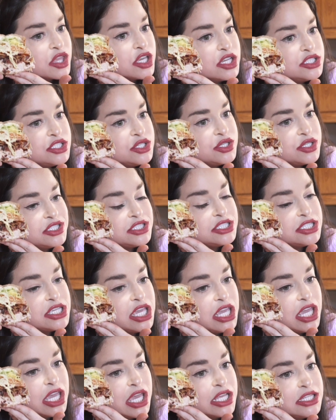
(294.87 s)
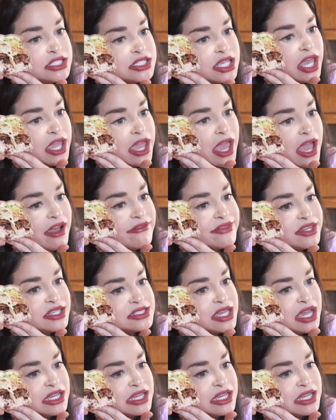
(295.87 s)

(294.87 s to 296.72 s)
TikTok's my opportunity to get